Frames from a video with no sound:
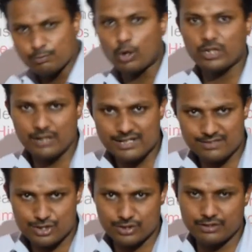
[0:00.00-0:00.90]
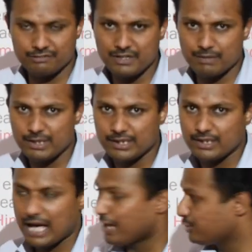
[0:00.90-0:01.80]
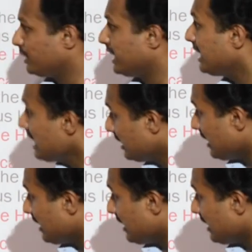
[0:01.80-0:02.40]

modernization that we are making actually